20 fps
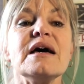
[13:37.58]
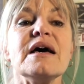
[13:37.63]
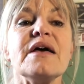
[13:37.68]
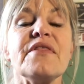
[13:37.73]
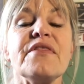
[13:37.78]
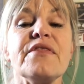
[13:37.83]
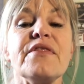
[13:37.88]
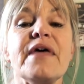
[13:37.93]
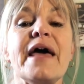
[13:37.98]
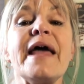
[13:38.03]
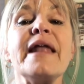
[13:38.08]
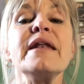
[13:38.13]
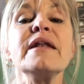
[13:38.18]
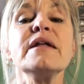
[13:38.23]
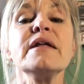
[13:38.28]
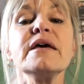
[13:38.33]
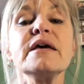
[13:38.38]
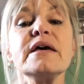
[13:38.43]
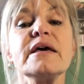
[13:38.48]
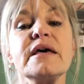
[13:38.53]
And then
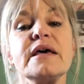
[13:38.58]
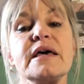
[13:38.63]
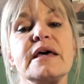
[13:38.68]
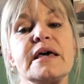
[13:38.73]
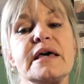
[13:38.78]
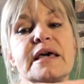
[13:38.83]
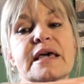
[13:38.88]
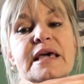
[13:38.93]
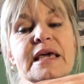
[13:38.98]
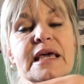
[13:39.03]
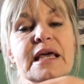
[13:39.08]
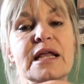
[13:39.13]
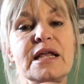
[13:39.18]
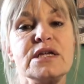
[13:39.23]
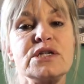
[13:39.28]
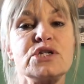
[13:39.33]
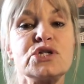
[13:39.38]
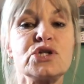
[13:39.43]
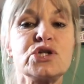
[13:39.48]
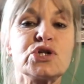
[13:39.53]
he
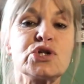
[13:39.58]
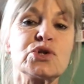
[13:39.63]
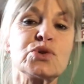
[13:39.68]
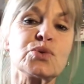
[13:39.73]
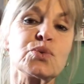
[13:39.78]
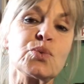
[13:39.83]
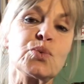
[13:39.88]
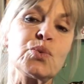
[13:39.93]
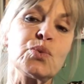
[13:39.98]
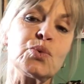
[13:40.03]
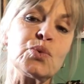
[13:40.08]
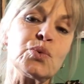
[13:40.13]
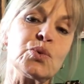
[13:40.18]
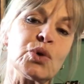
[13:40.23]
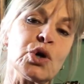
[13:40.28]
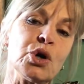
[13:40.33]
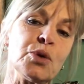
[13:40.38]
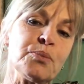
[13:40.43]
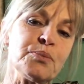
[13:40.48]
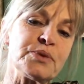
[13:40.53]

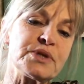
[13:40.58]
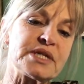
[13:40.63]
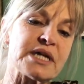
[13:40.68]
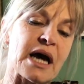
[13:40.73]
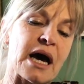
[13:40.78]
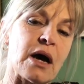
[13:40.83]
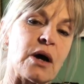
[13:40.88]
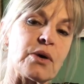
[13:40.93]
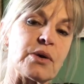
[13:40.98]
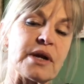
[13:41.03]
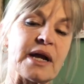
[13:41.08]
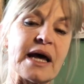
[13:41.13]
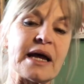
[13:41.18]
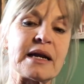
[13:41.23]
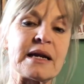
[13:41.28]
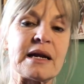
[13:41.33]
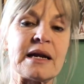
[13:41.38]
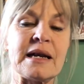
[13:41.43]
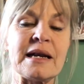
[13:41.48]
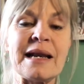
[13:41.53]
swooped down
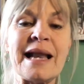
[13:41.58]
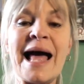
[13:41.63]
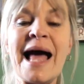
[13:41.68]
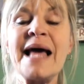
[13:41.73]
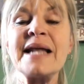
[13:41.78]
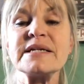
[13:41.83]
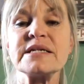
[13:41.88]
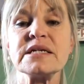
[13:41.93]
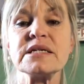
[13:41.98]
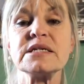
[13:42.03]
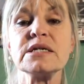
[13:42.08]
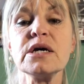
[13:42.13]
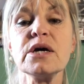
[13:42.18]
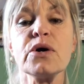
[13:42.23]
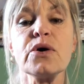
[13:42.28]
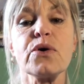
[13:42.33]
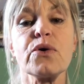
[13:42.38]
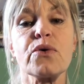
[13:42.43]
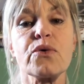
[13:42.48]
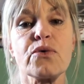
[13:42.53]
and landed
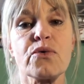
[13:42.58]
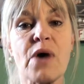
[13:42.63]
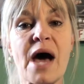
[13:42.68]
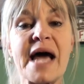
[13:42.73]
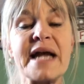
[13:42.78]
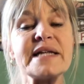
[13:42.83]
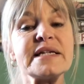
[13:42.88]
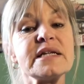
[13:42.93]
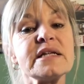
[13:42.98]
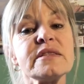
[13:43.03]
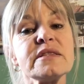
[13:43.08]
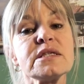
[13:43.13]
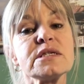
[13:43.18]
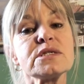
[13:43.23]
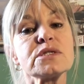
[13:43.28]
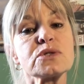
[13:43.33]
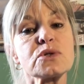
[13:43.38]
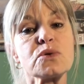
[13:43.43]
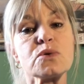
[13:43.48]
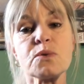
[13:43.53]
right in the
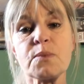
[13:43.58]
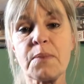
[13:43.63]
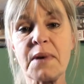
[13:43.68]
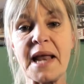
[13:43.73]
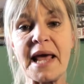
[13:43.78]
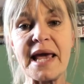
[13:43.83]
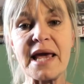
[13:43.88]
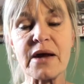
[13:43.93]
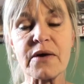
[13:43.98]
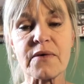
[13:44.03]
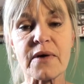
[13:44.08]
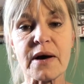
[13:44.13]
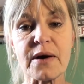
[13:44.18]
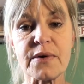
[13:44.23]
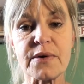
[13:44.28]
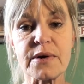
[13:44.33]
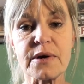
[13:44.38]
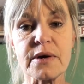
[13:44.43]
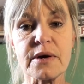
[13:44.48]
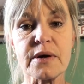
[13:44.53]
school playground.